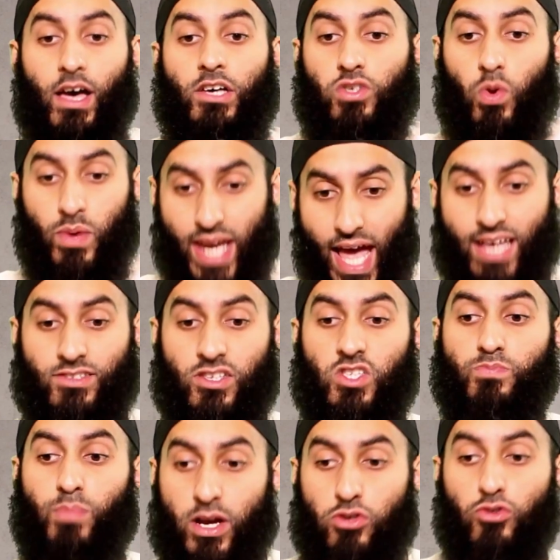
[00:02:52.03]
So, in
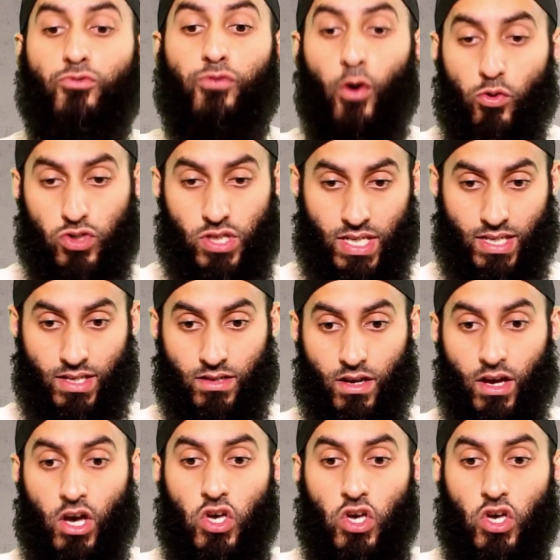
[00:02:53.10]
essence, by you voting,